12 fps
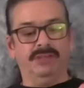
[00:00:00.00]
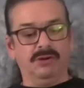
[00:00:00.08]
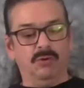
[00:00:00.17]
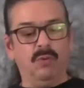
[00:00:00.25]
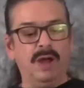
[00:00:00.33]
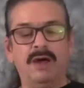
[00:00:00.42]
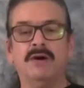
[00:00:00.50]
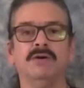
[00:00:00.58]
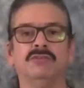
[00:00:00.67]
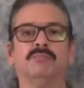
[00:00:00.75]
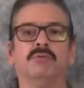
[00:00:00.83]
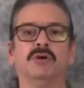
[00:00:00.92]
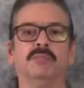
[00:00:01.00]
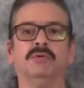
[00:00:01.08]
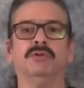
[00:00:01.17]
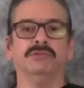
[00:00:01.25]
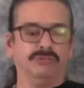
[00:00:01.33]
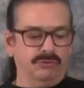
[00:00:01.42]
I go, wow, it's
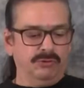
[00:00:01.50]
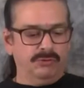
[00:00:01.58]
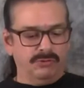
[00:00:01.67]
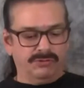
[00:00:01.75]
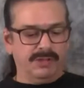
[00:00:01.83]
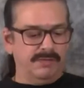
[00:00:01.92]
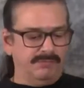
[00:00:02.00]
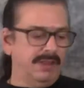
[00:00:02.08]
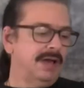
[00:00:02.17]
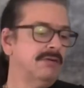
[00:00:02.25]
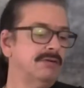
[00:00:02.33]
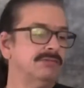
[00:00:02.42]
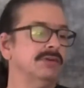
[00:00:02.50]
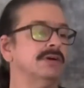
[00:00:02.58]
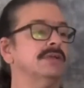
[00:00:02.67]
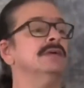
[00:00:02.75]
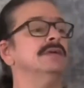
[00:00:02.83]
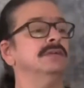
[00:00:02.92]
purple, it's cool, it's got flowers
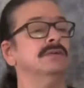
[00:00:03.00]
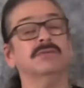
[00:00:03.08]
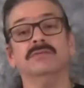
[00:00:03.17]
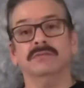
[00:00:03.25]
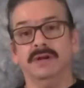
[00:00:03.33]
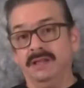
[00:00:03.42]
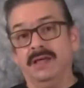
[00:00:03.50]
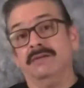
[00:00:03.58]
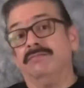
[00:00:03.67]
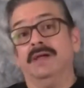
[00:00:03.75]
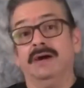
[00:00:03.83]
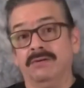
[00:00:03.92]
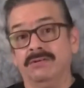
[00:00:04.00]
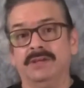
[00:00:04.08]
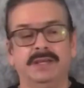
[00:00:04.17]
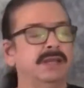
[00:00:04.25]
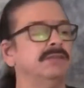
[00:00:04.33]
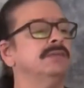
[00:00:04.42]
on it. I like flowers,
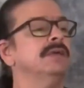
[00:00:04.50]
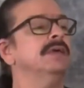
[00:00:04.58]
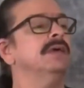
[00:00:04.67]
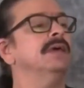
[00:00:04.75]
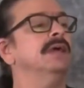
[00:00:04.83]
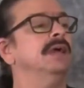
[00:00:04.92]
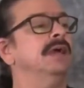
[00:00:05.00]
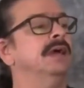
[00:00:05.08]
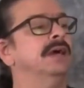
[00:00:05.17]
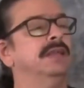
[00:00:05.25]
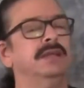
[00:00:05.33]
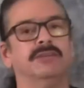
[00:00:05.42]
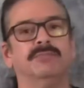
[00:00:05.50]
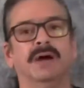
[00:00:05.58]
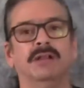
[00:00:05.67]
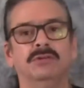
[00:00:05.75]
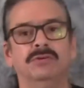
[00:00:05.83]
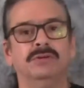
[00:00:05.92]
I guess. And it's
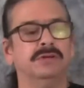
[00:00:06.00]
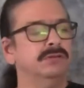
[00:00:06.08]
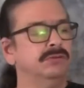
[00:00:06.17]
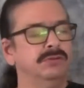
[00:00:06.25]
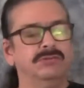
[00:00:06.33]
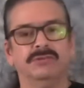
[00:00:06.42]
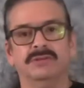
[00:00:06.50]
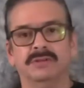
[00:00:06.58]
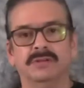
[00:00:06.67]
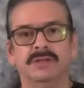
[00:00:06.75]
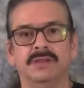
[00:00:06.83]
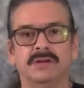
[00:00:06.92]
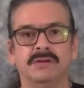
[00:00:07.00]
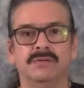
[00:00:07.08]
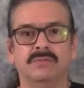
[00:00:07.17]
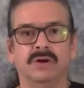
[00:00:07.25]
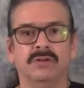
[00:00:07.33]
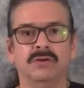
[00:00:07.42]
by Luna. Luna's another
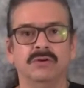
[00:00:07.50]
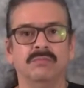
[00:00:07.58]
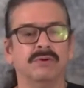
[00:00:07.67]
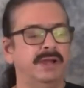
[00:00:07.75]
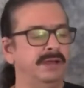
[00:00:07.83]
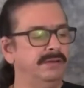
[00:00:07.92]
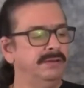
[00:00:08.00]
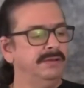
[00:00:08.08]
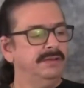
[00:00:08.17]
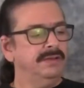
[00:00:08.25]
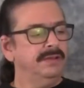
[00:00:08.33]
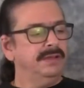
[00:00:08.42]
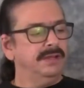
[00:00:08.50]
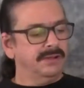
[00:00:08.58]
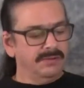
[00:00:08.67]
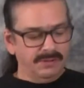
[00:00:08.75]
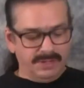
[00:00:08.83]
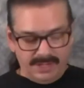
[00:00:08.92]
well-known brand. And I
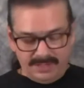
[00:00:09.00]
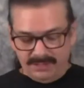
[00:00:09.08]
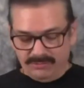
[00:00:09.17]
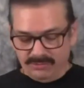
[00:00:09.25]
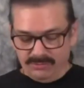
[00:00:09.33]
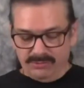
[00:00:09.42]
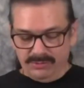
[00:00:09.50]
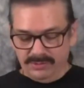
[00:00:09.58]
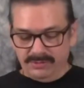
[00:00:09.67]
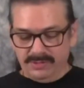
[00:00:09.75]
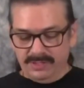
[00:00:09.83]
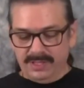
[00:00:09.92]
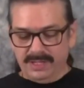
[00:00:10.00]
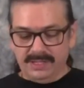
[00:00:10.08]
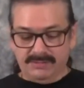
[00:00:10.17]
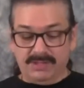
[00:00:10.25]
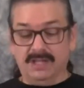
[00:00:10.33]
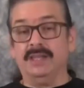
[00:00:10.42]
go, okay, that's cool. I like it.
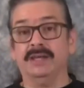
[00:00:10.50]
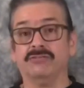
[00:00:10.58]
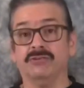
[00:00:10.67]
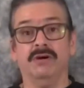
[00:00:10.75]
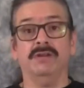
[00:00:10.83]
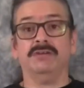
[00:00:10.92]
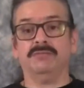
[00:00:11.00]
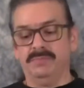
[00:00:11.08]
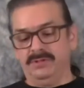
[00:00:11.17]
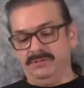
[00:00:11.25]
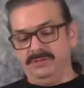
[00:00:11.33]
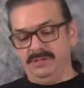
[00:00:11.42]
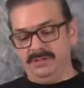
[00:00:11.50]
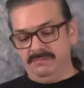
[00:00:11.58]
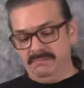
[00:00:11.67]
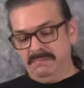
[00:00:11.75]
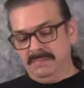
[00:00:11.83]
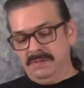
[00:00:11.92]
It's got electronics built in.
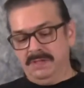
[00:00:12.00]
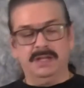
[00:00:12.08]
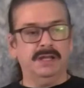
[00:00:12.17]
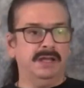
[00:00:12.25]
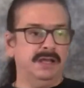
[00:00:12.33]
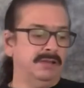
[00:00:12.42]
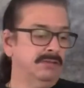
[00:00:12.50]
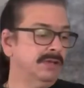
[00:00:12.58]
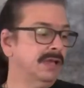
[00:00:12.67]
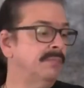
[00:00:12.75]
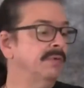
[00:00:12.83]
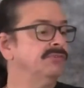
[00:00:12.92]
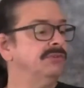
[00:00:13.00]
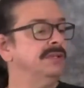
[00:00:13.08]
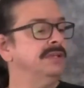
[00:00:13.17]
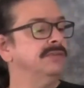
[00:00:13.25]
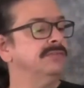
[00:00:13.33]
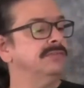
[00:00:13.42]
And I look how much it
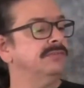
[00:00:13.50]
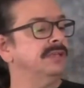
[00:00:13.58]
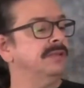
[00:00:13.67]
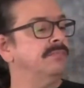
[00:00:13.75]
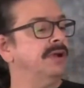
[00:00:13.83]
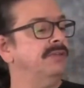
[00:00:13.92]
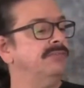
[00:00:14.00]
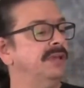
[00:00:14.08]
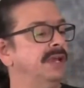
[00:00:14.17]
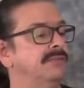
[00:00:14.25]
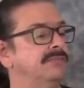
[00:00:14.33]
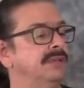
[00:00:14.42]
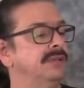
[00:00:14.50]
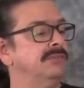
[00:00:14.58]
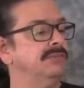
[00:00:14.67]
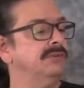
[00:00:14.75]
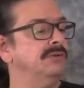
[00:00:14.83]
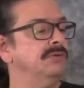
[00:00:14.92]
is. Let's say the price tag
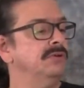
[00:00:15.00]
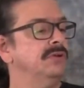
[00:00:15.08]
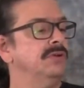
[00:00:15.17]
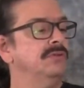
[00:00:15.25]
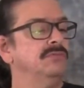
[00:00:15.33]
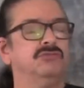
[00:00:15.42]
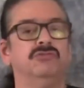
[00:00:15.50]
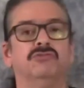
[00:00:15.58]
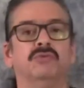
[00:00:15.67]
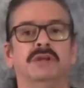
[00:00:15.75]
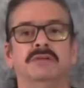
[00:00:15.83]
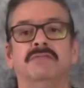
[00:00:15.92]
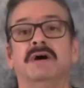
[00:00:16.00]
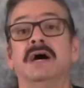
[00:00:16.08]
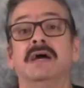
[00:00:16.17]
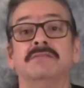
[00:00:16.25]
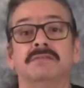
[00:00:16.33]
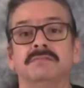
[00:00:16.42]
says, 225.